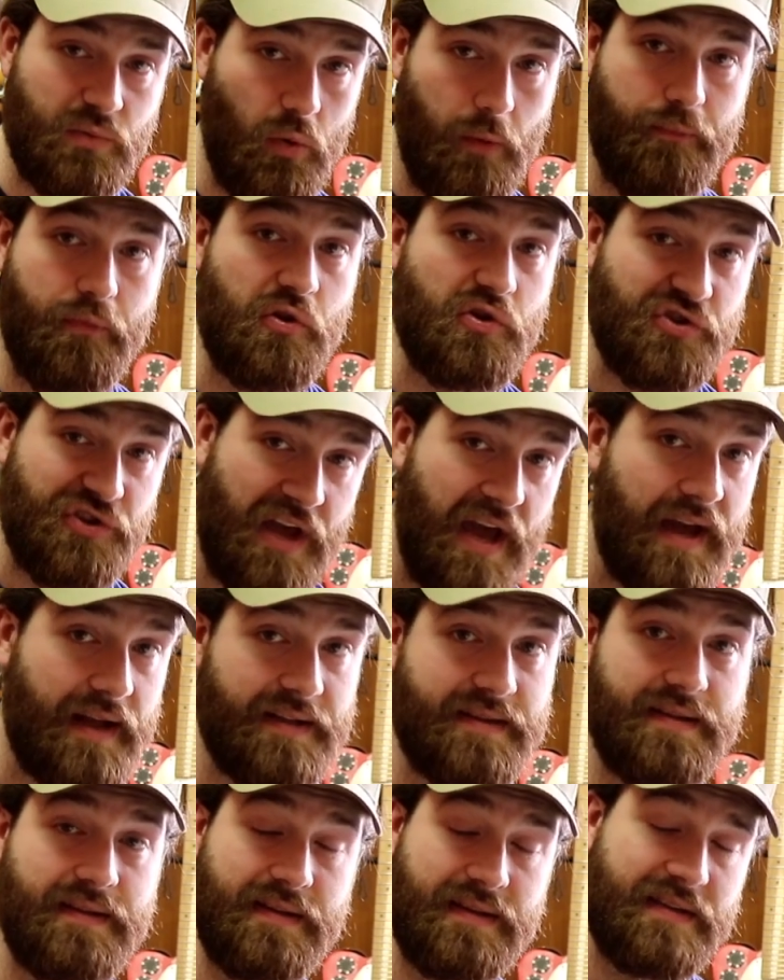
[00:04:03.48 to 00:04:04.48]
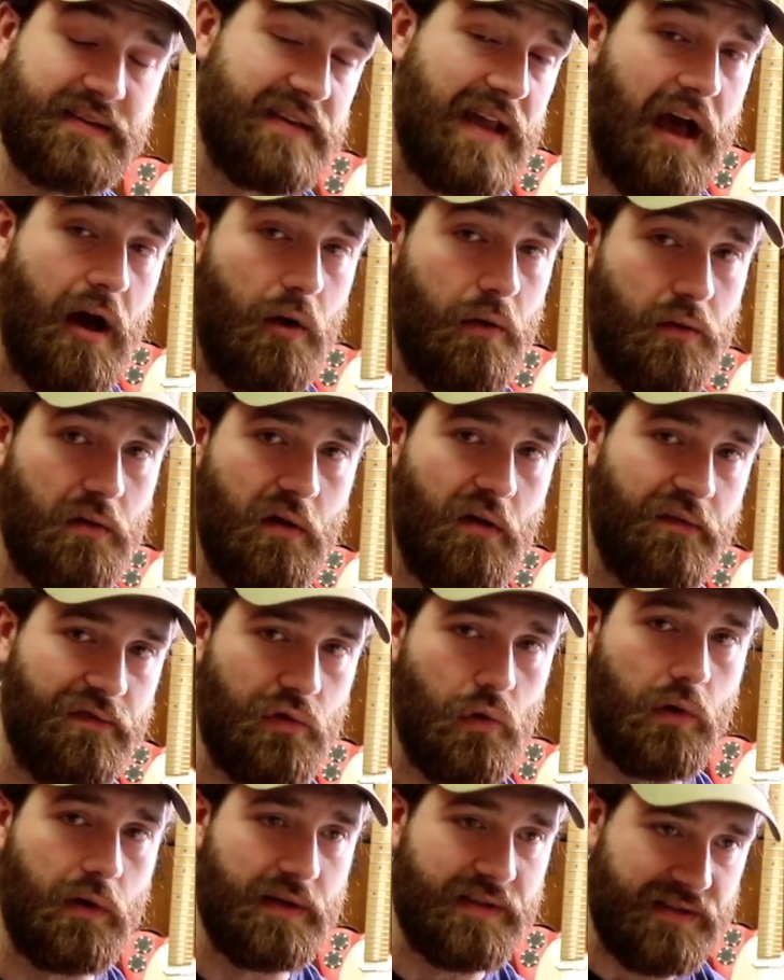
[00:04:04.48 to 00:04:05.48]
will project the sound of
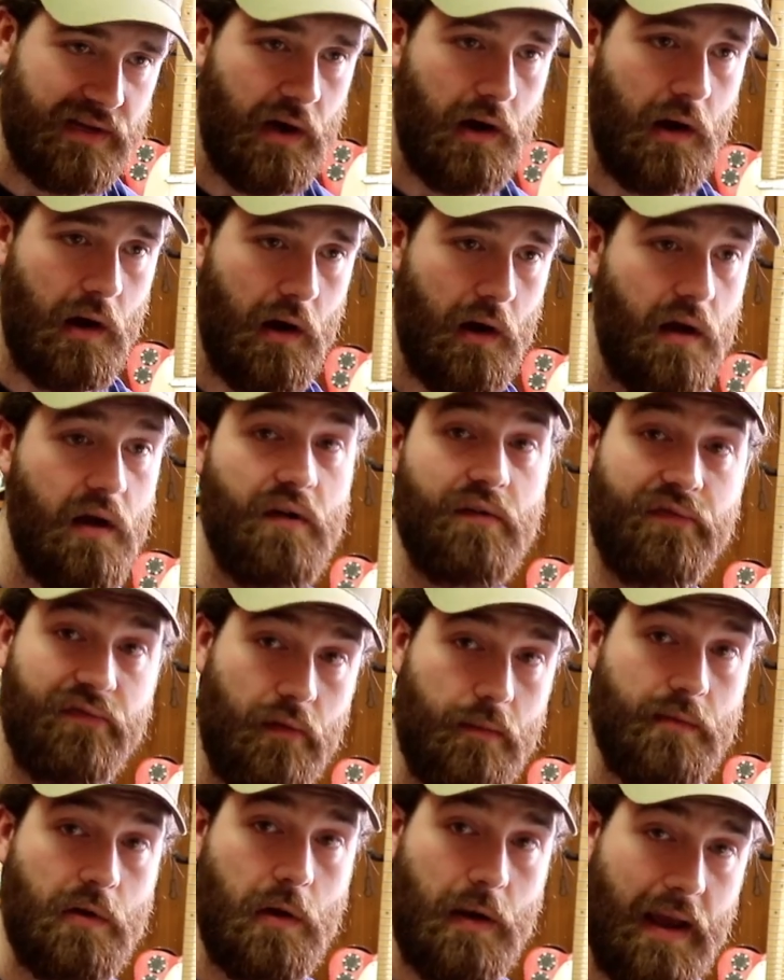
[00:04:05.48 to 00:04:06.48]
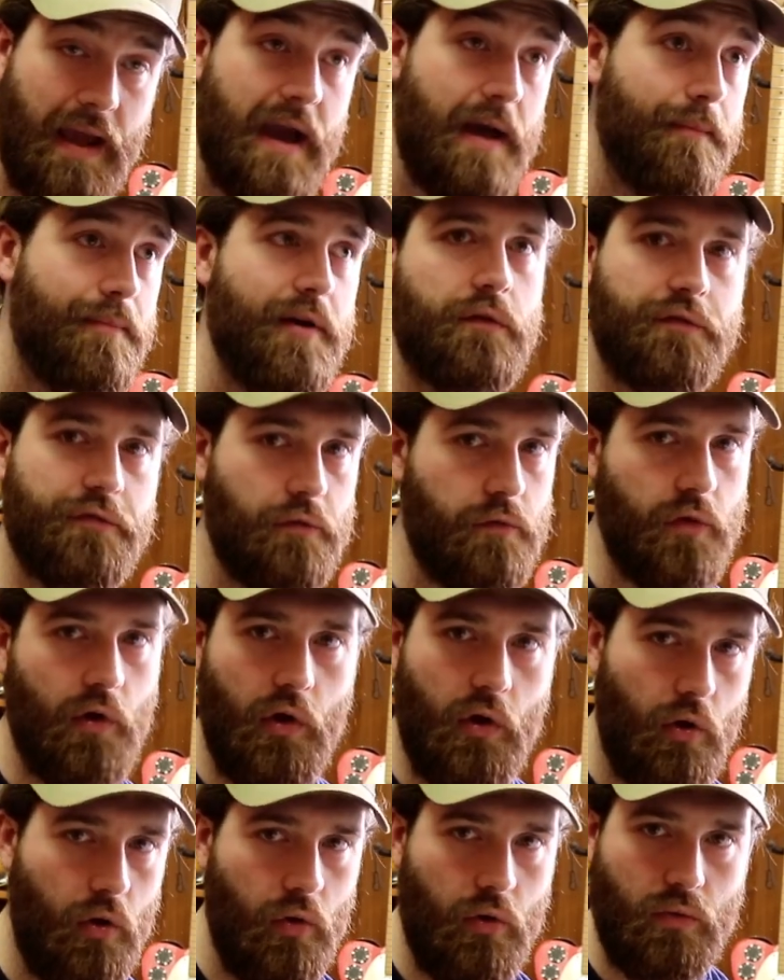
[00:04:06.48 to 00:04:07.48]
your guitar from your amp through the
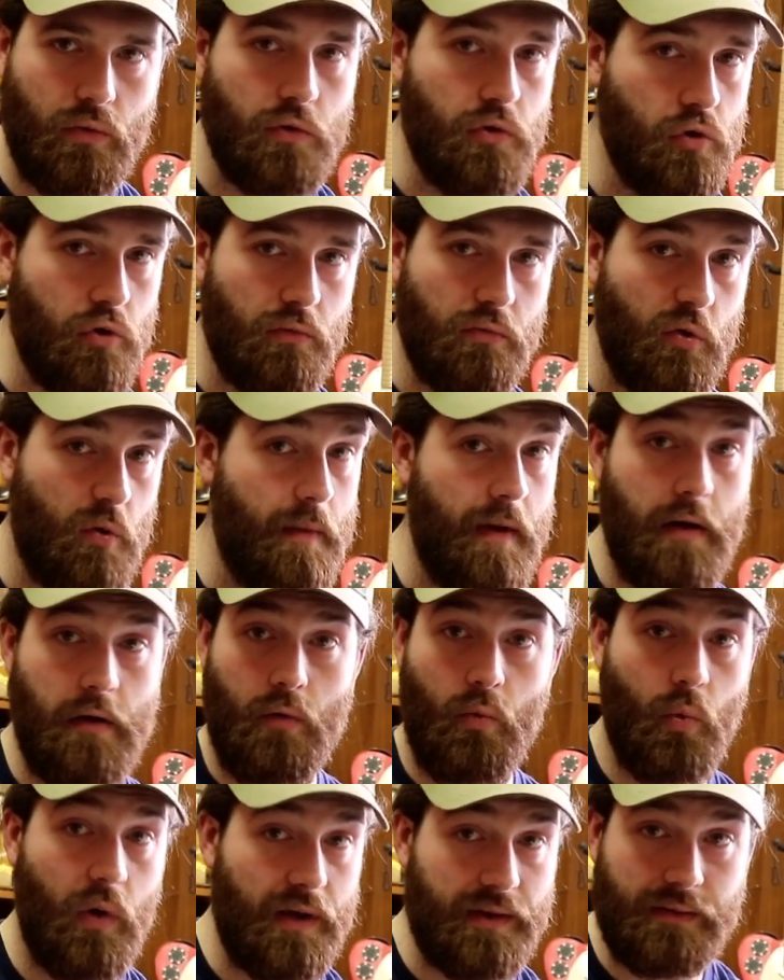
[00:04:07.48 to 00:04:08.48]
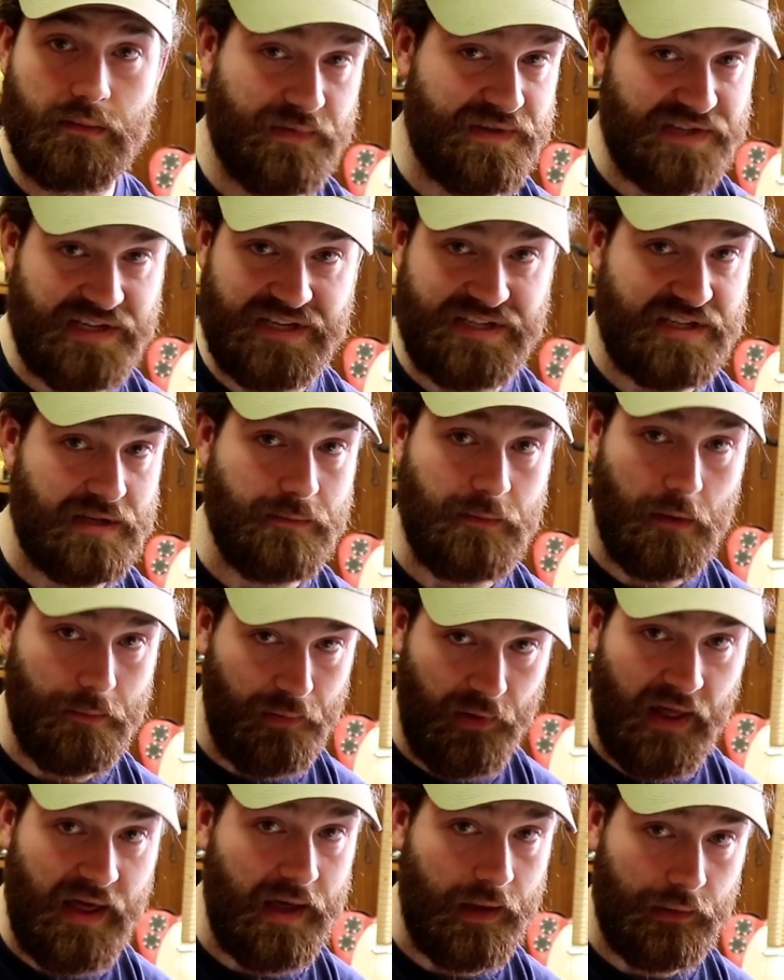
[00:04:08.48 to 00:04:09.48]
whole room, no matter what system you're
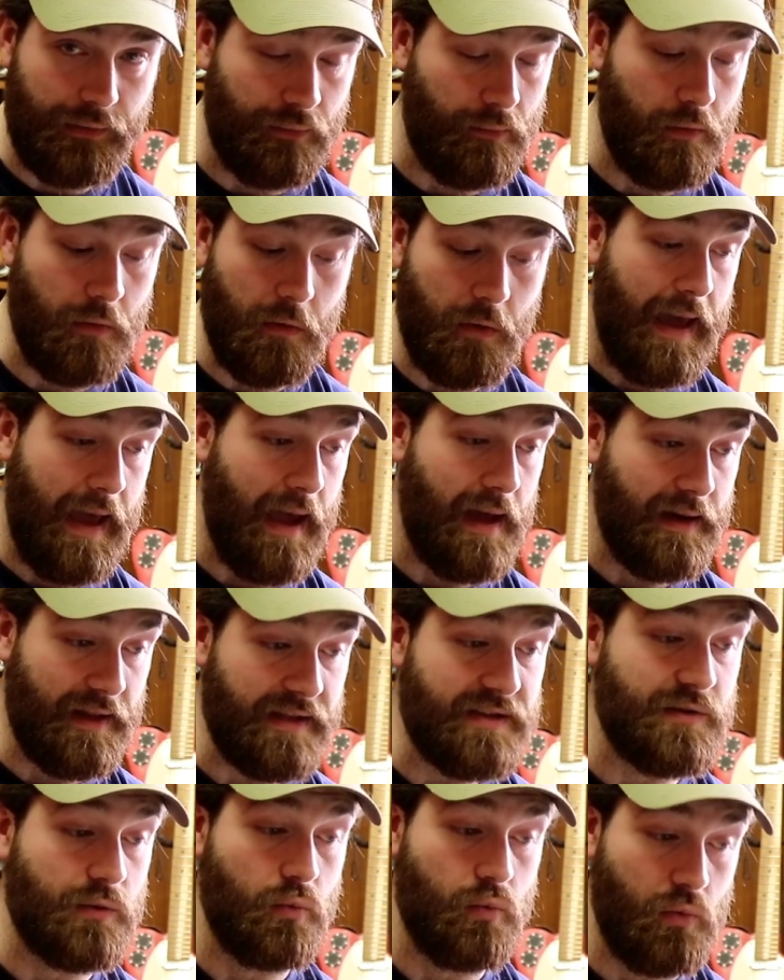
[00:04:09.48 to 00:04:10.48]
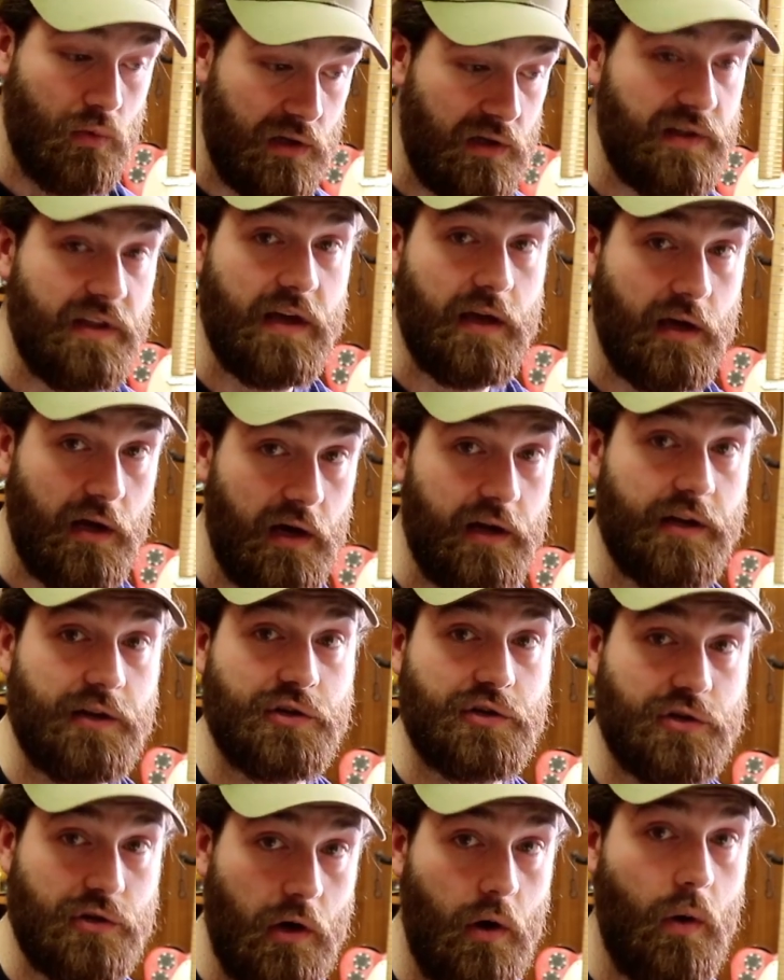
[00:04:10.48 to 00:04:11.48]
playing through. And it's really gonna
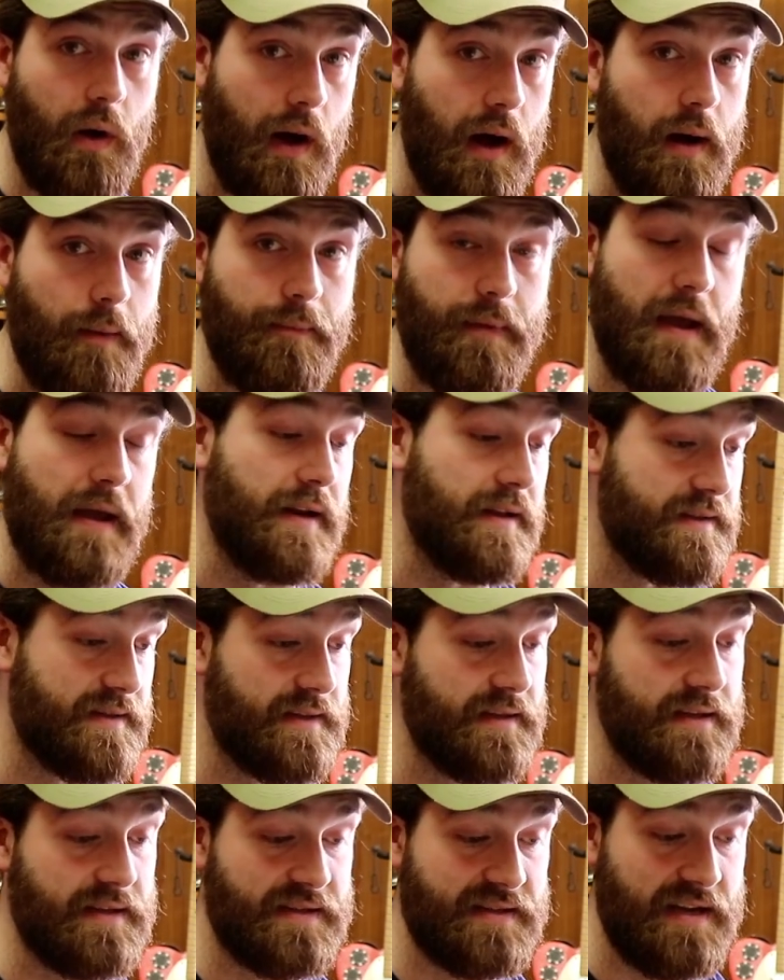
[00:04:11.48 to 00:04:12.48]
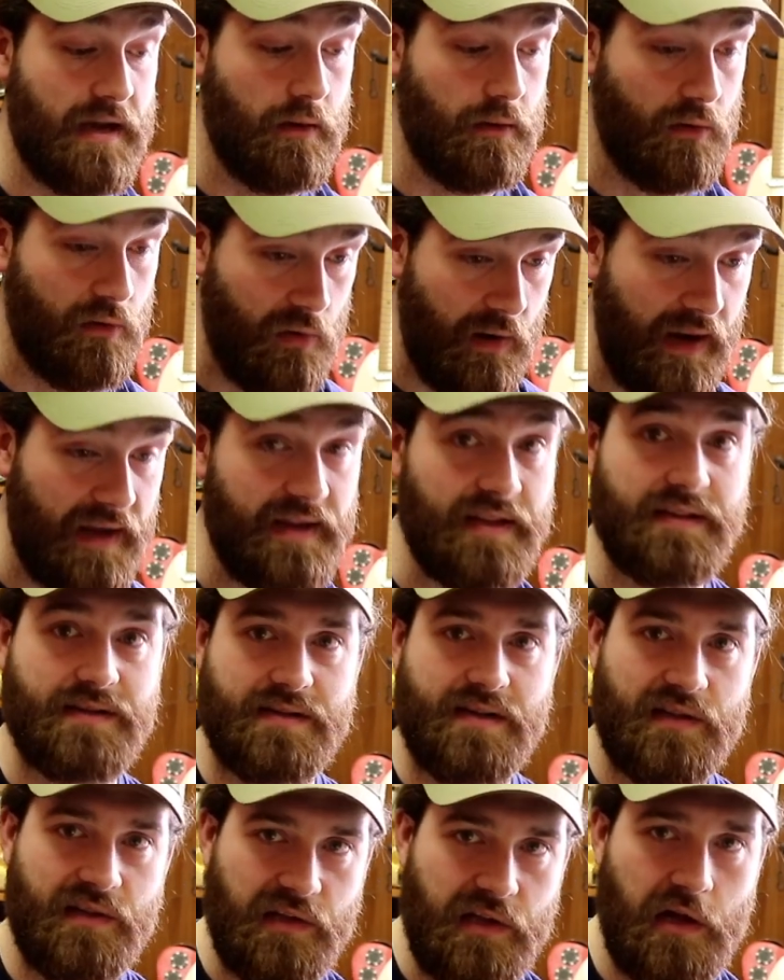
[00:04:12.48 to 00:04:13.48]
show up, and it's gonna sound great. It's
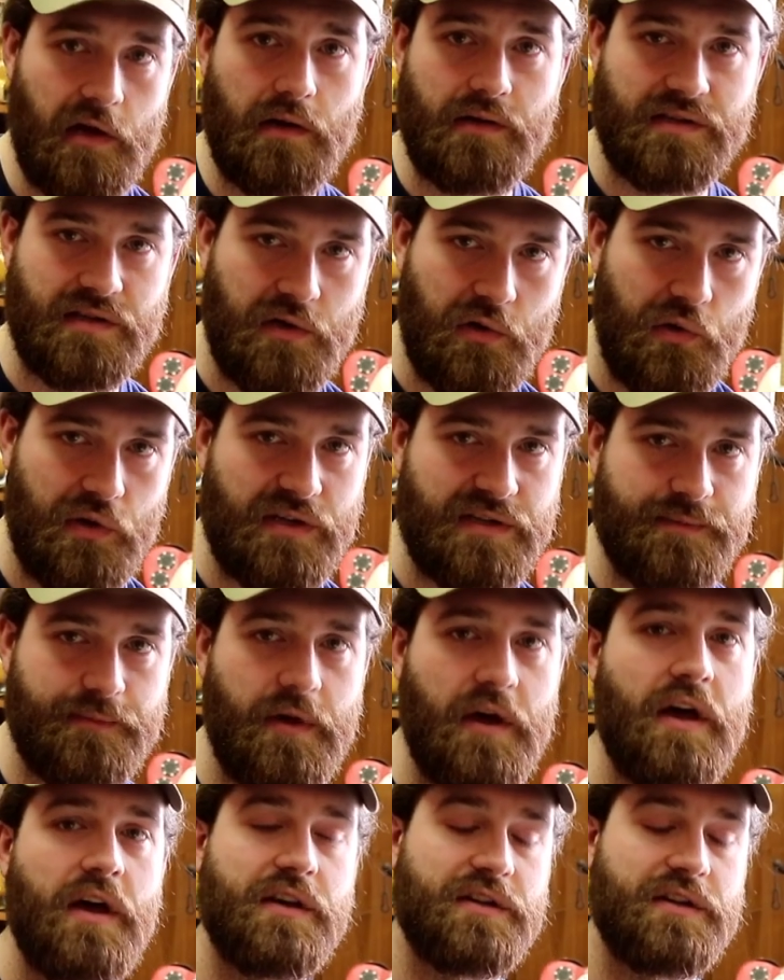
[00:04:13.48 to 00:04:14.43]
clear, it's crisp.